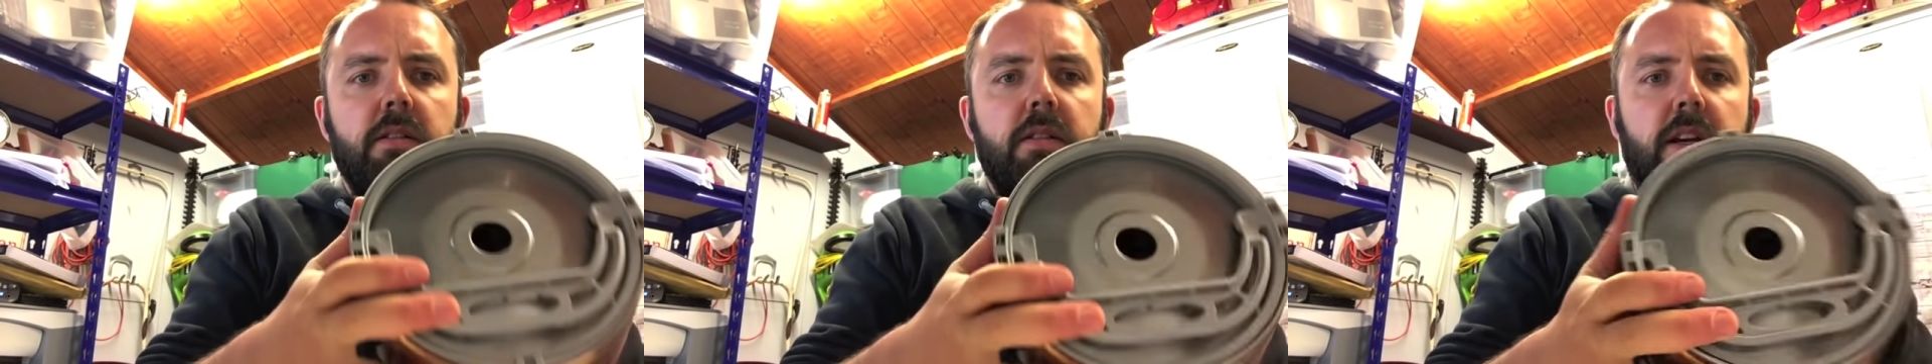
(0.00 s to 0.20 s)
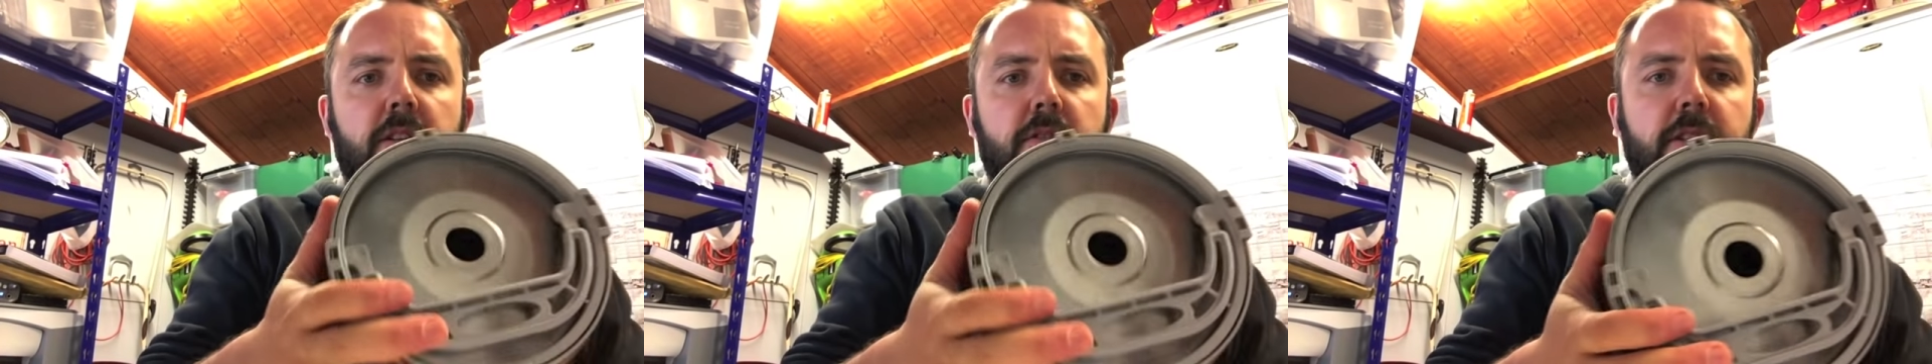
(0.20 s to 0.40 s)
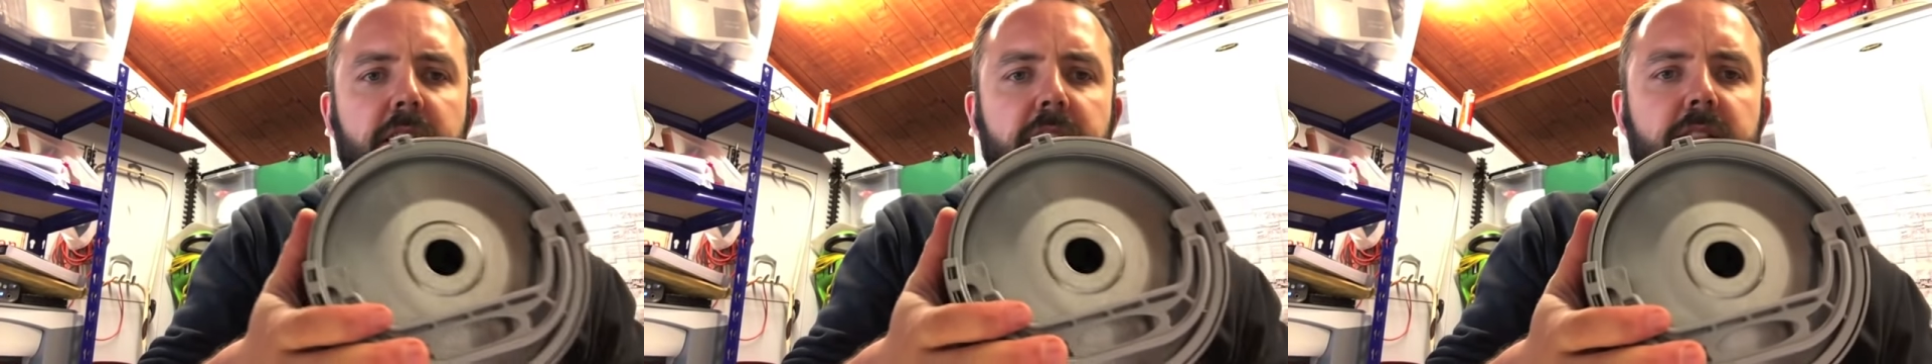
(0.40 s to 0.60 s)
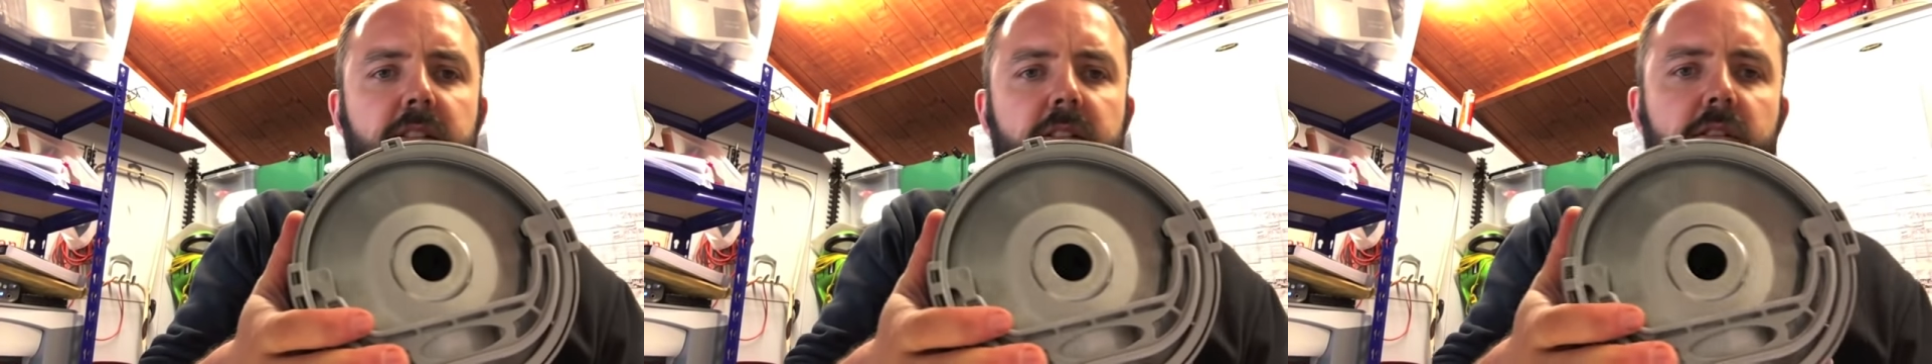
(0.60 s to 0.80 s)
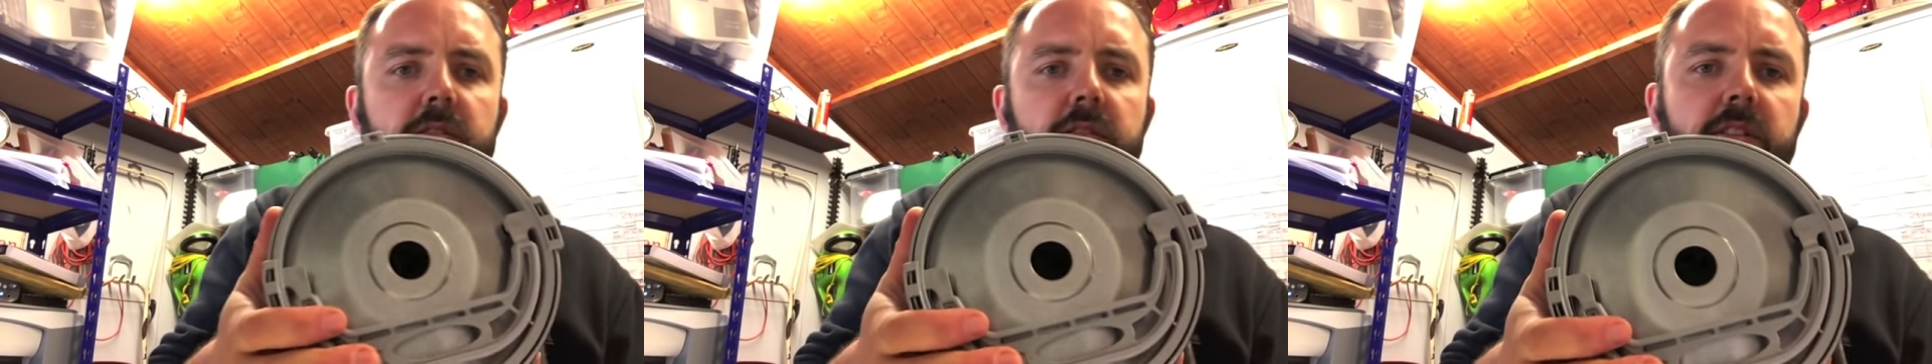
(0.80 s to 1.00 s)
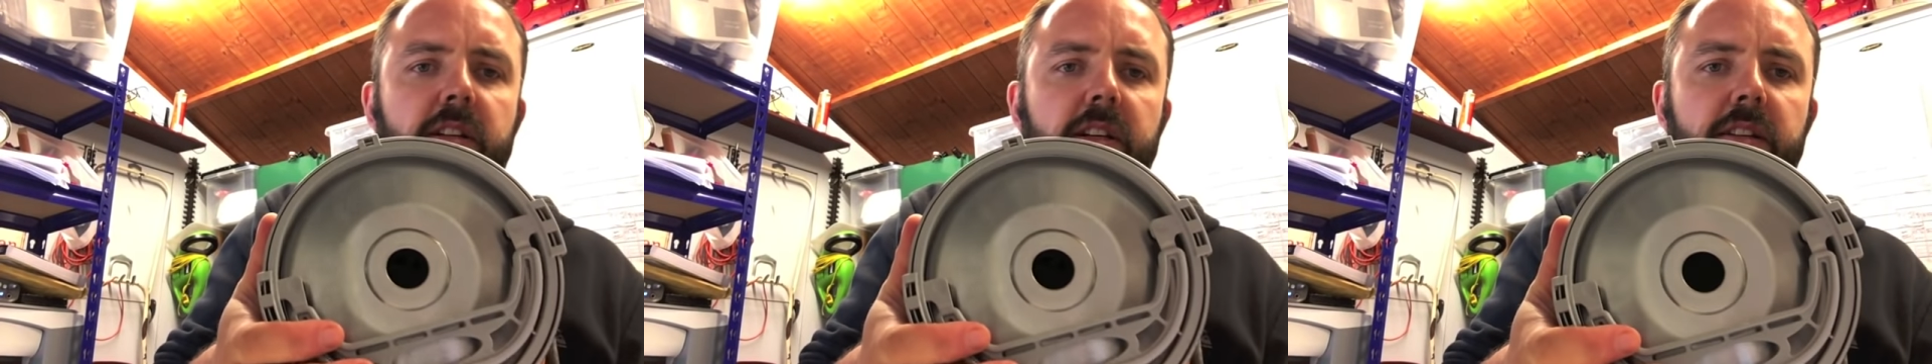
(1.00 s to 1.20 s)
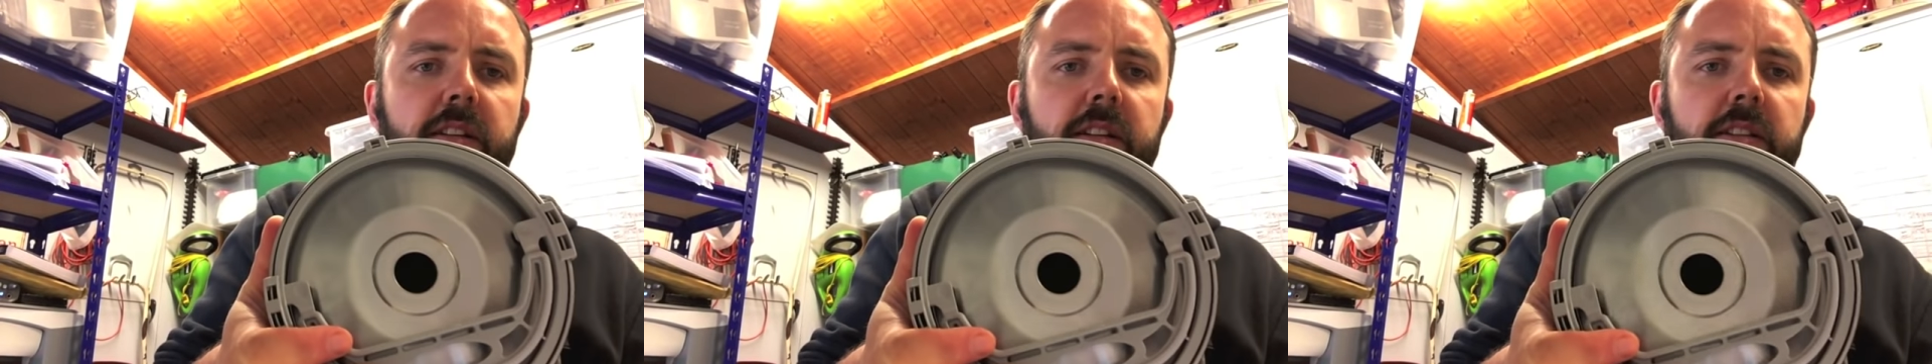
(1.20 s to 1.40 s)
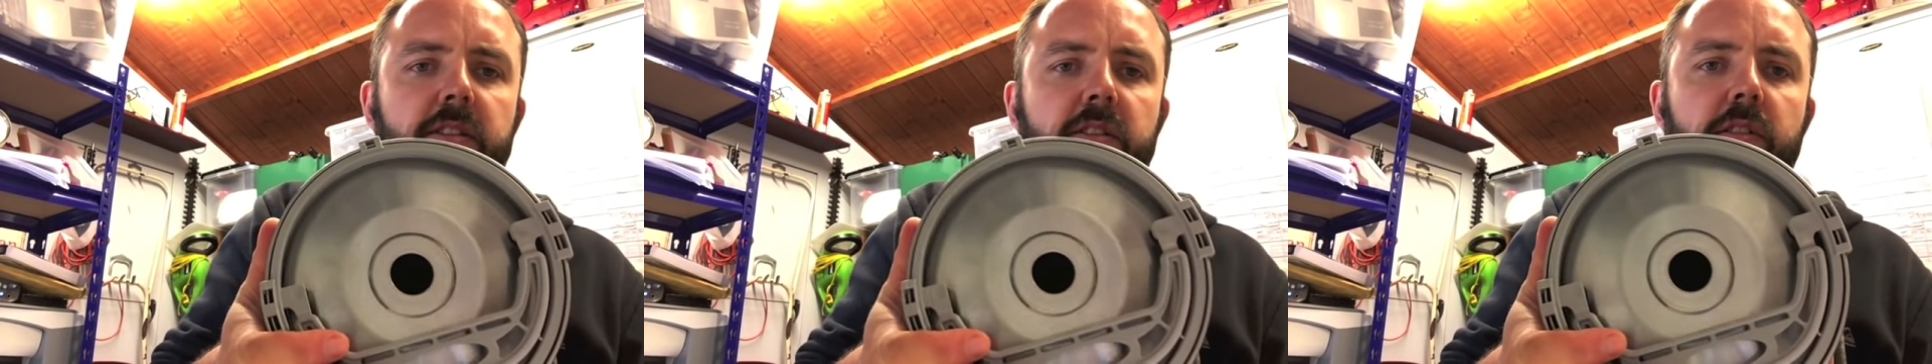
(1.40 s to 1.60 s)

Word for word: So now what we need to do is take this